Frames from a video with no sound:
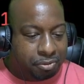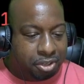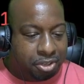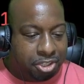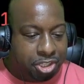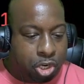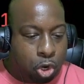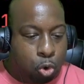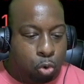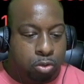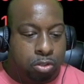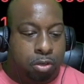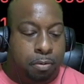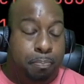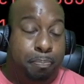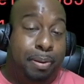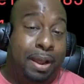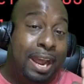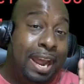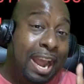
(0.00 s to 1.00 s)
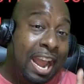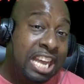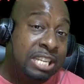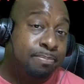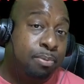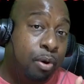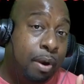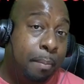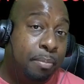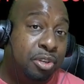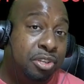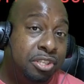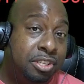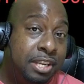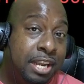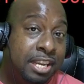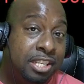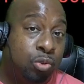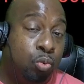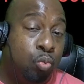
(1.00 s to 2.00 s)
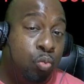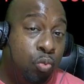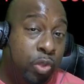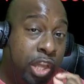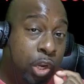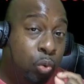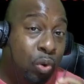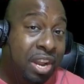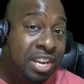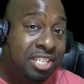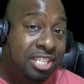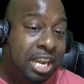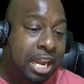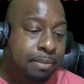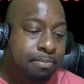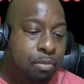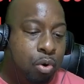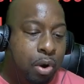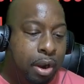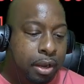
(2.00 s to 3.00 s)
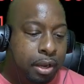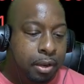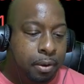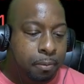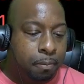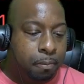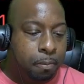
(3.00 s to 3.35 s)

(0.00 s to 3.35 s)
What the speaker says: shows pass parameters test with a green check mark,